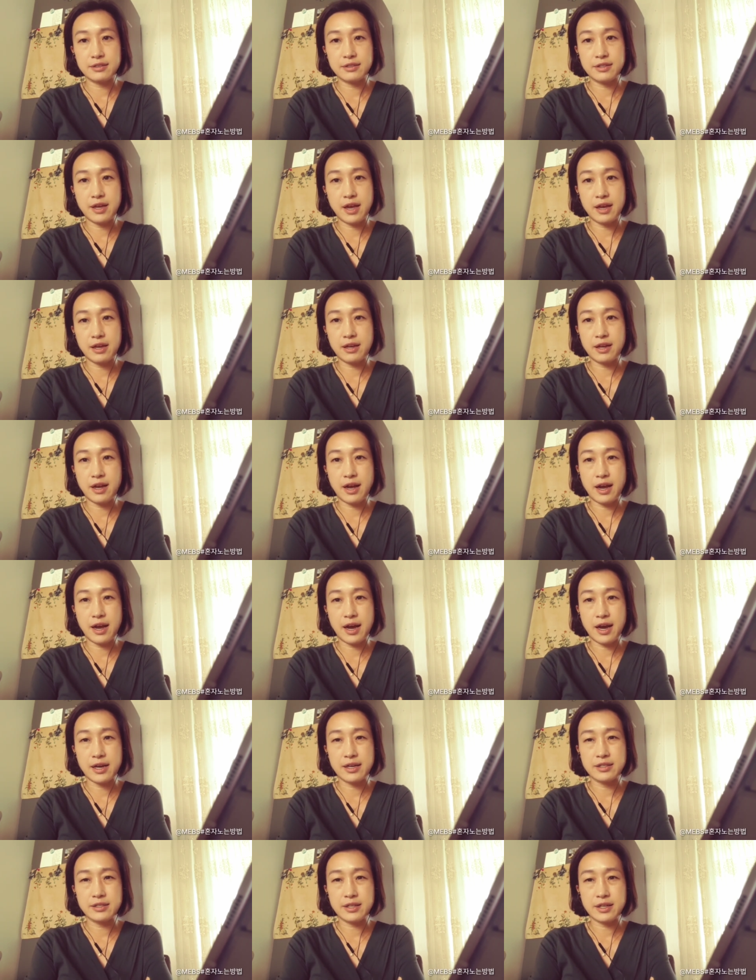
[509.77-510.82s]
Their
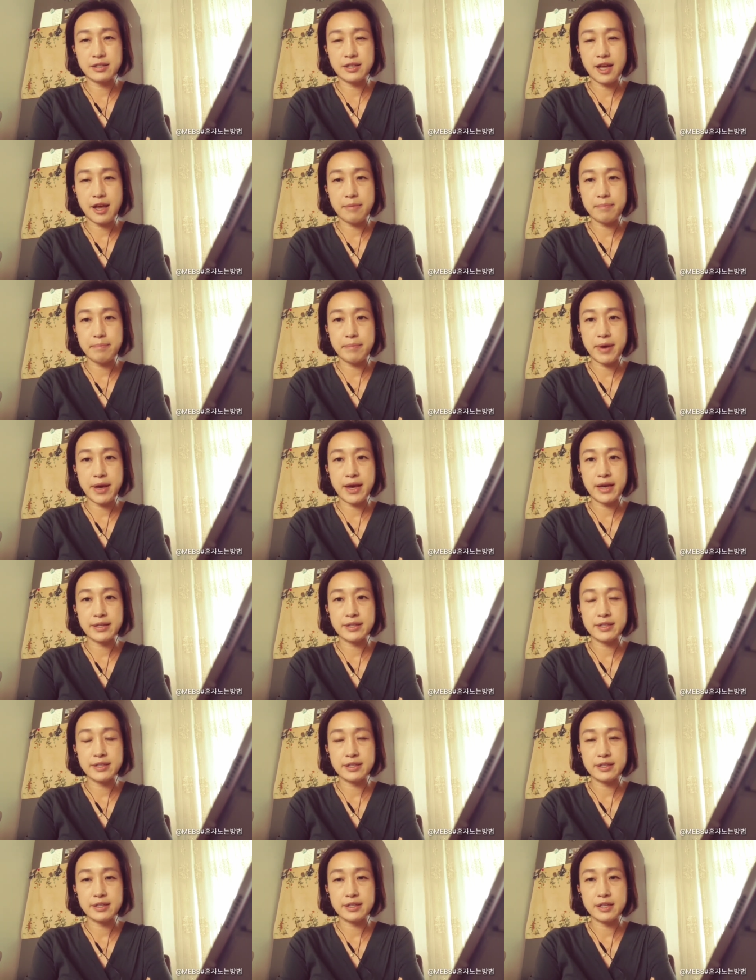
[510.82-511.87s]
eyes are that
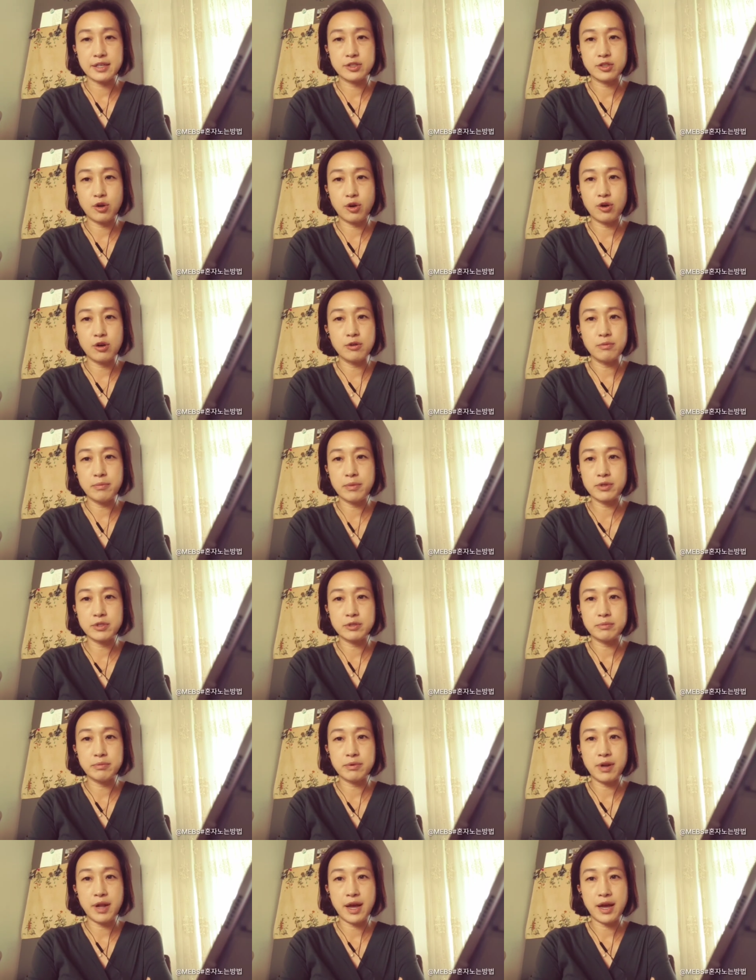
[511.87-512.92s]
bad, he's
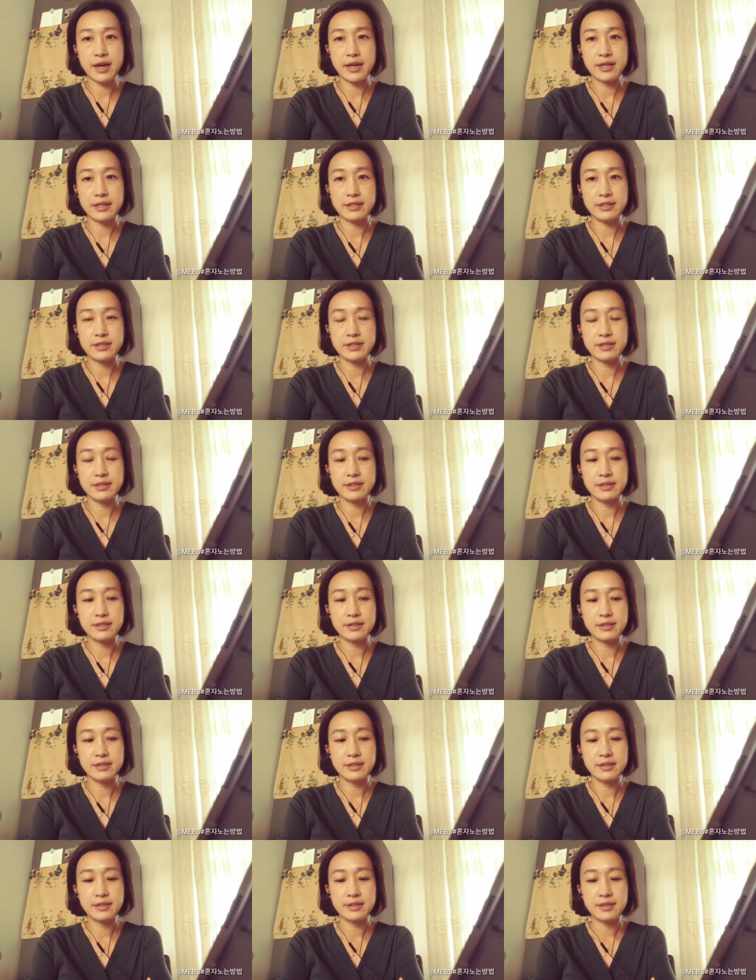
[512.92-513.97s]
almost blind.
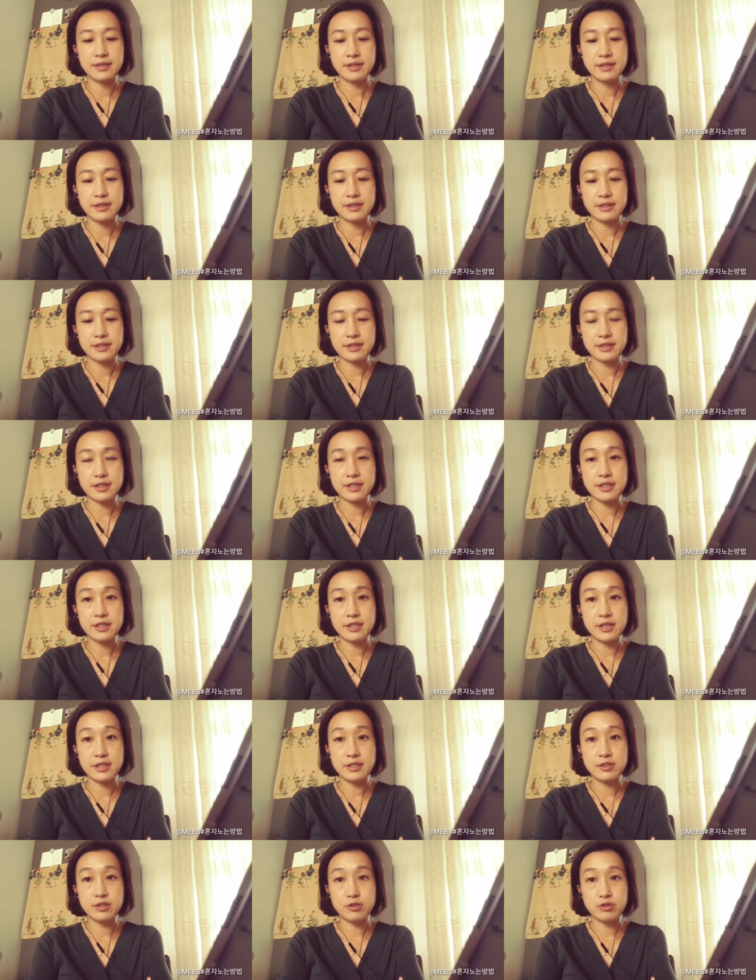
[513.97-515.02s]
It
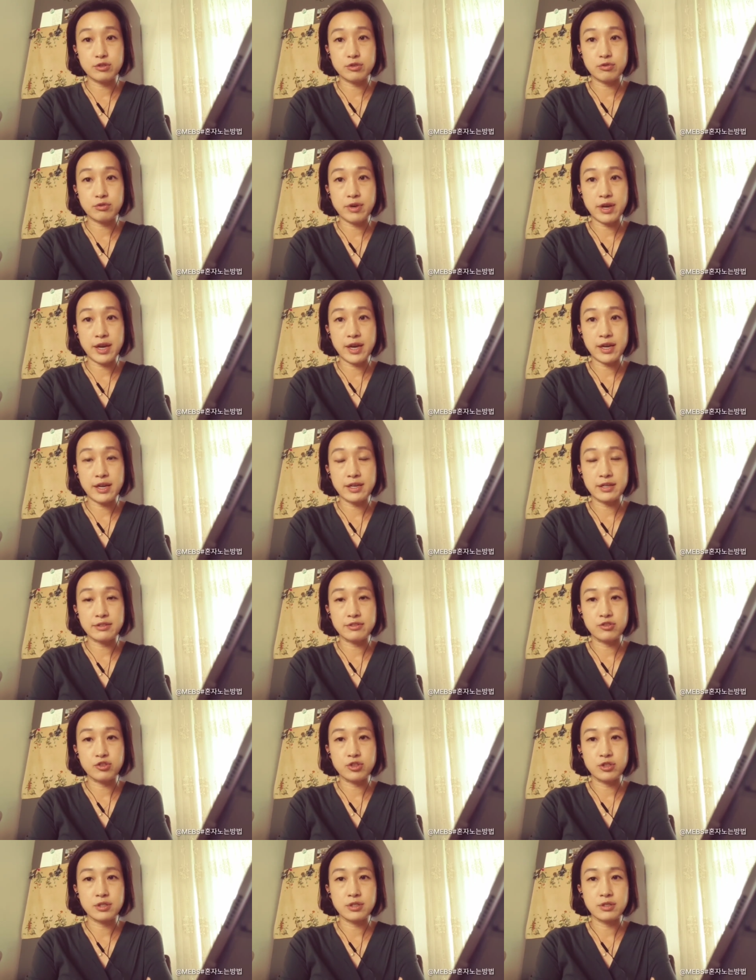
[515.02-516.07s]
is
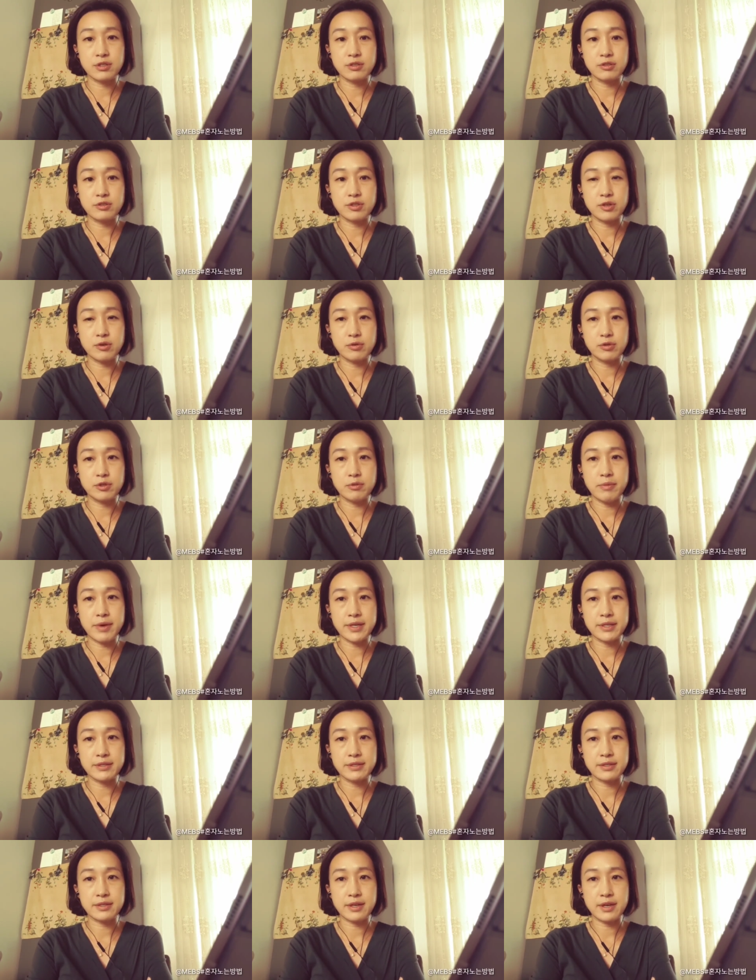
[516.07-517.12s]
strange, the old man
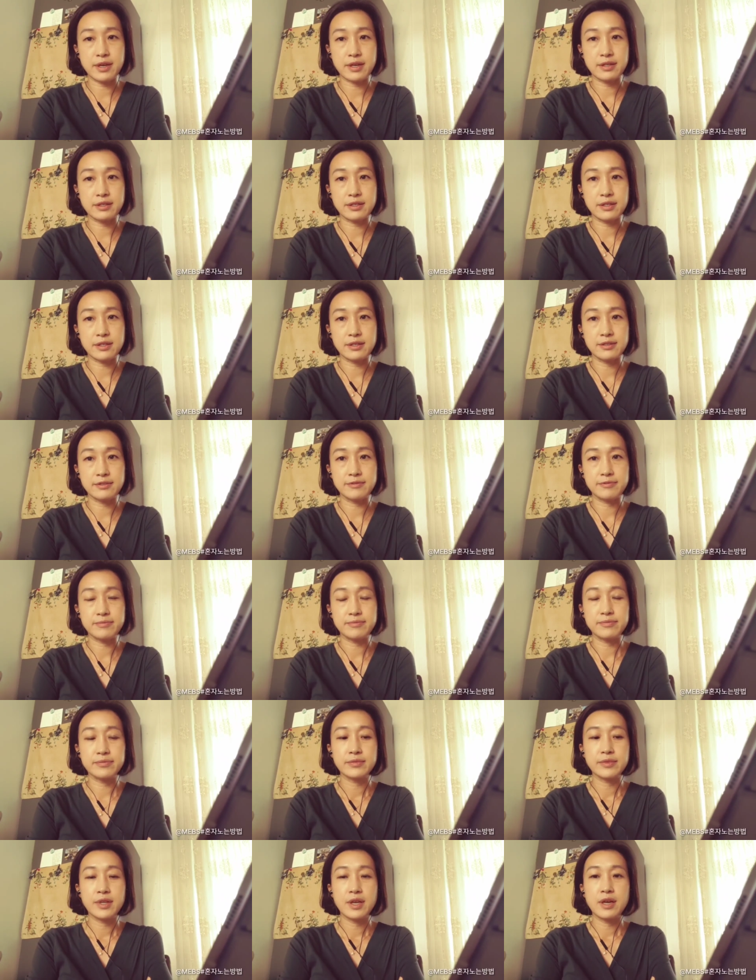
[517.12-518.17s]
said.
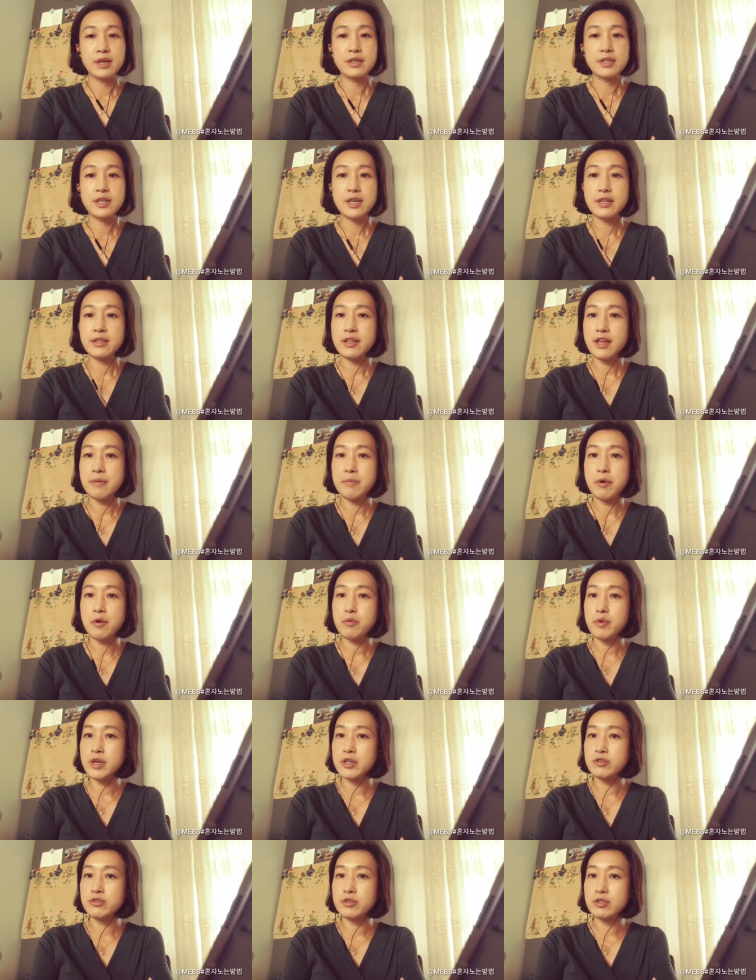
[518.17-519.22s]
He never
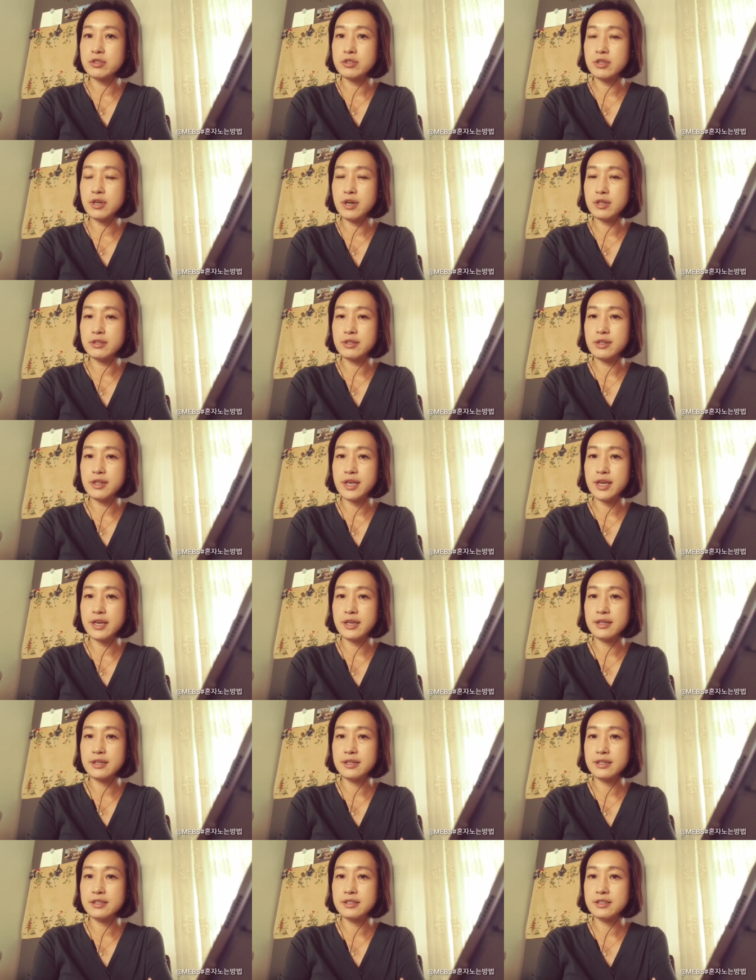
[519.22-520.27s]
went to
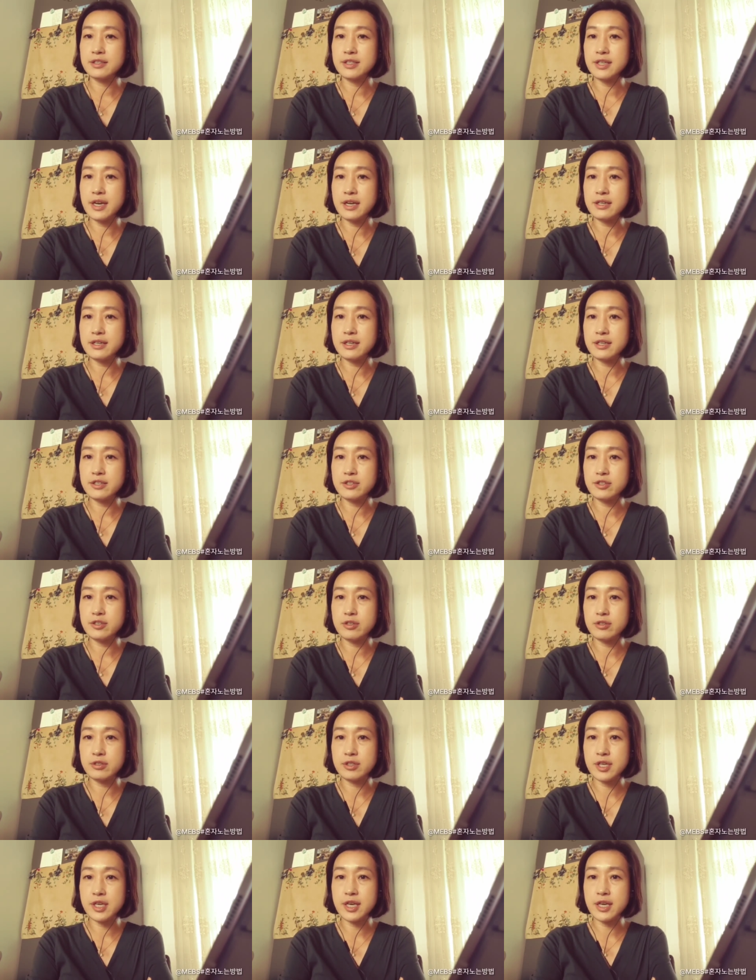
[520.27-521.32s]
toddling. That
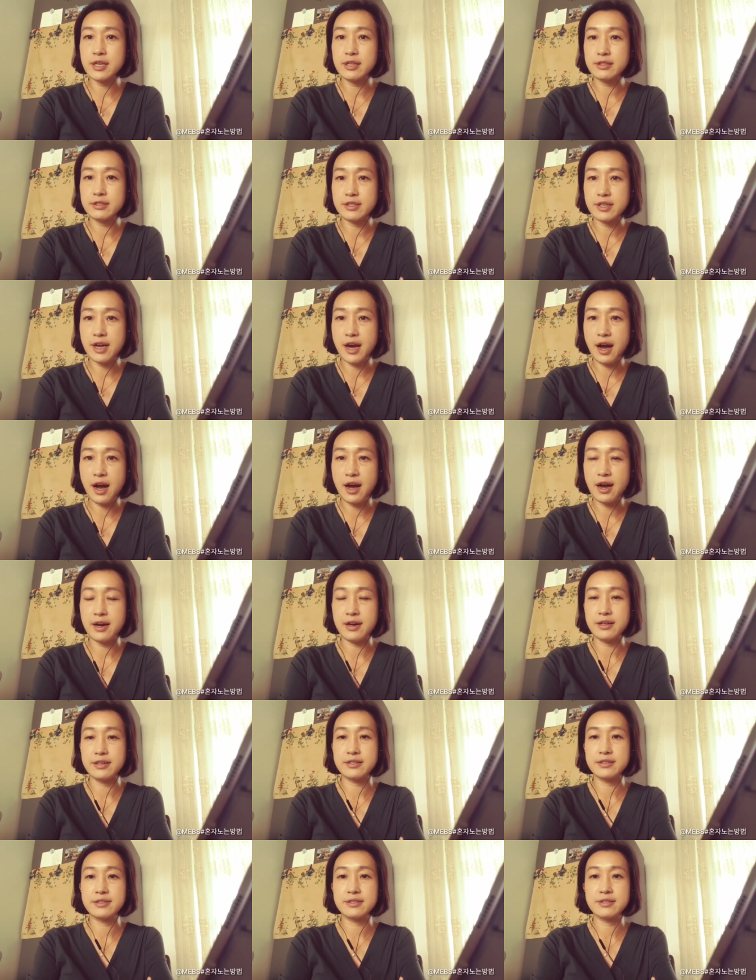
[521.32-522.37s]
is, killed the
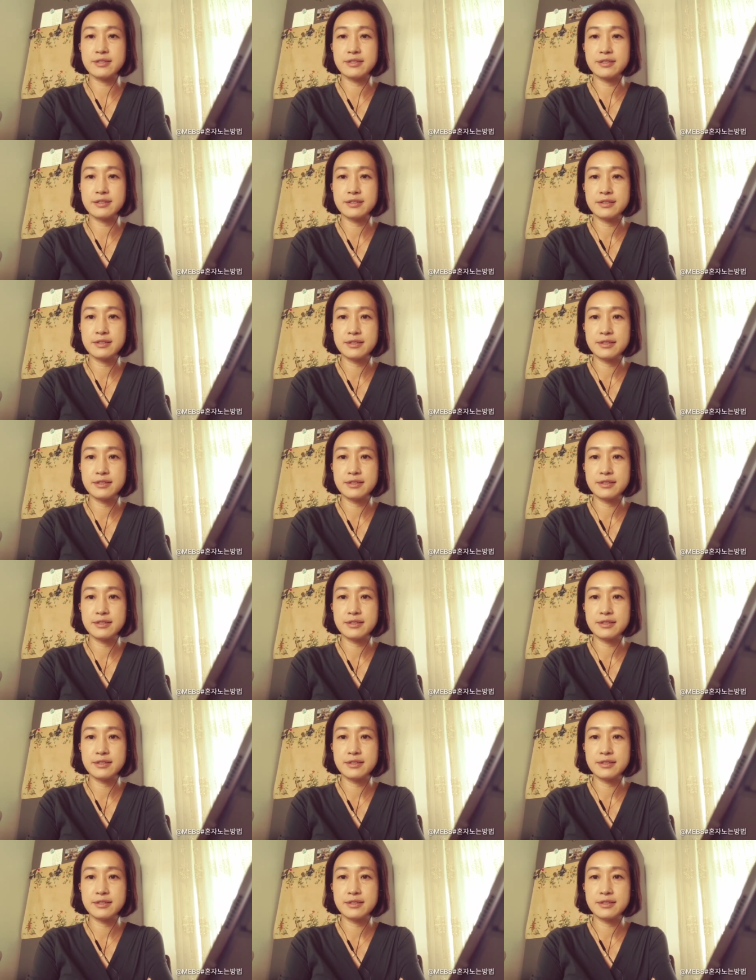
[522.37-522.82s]
eyes.